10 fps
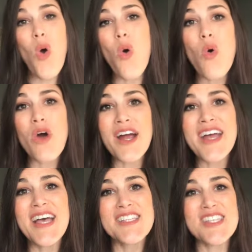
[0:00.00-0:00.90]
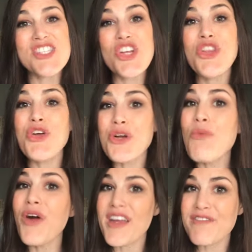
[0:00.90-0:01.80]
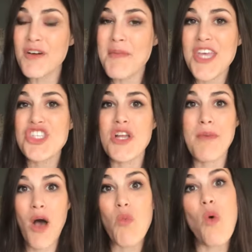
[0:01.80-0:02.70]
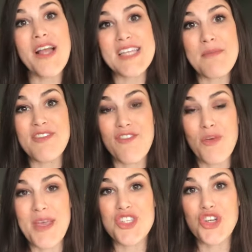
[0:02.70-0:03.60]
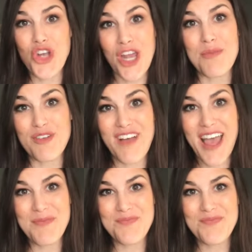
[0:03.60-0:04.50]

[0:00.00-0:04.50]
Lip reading: or just to learn more information about what type of information you're going to provide.